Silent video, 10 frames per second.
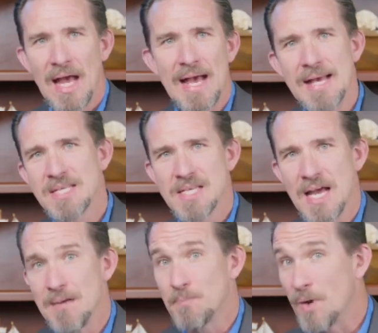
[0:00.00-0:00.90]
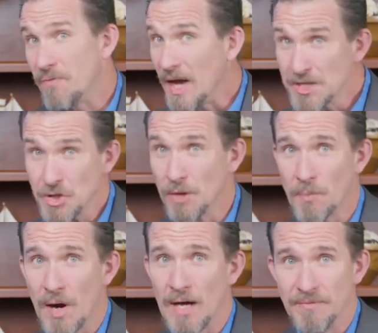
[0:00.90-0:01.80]
as a professional
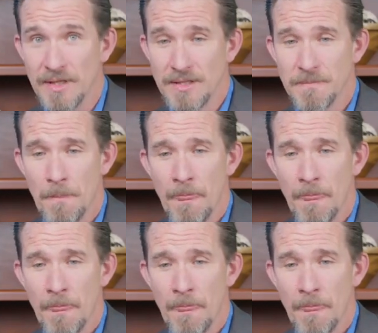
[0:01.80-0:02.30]
prophet.